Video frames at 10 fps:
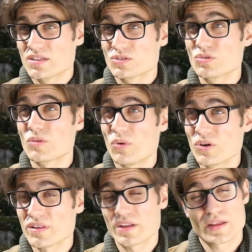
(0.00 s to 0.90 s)
to the
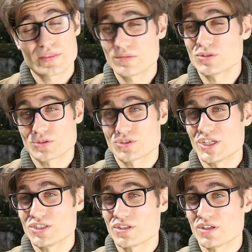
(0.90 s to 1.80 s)
point that I think we should
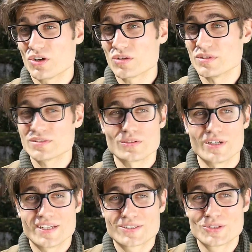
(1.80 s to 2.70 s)
change the economy, so I
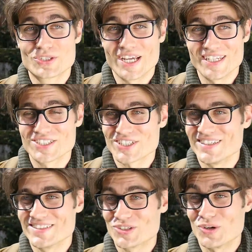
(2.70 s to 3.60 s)
had to change
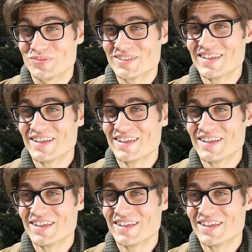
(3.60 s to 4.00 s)
jobs.